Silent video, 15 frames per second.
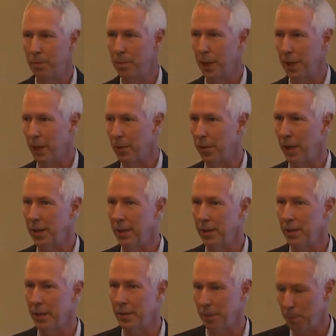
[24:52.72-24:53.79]
pick your vendor
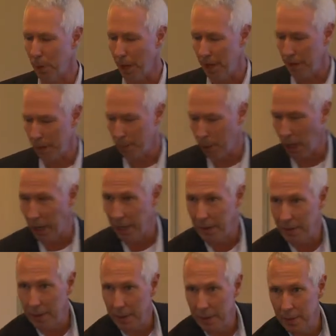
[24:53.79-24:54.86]
to supply the
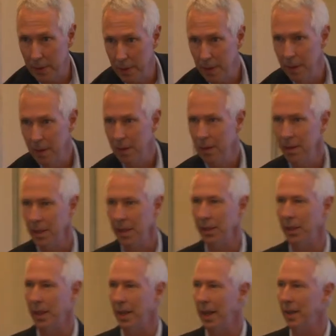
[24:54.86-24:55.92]
appliances, and
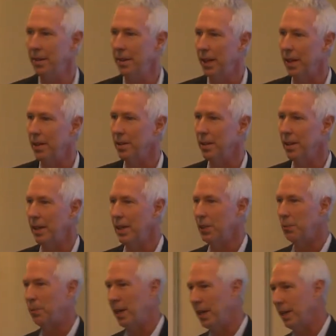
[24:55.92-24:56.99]
you can add Dell and
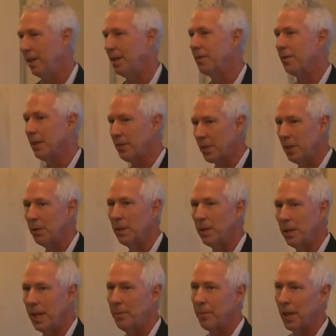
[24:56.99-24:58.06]
HP and Cisco into
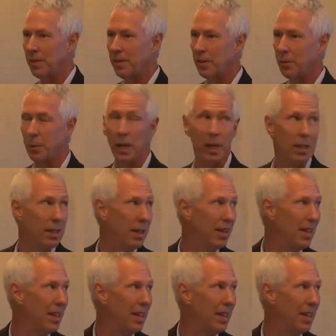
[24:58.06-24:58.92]
that mix as well.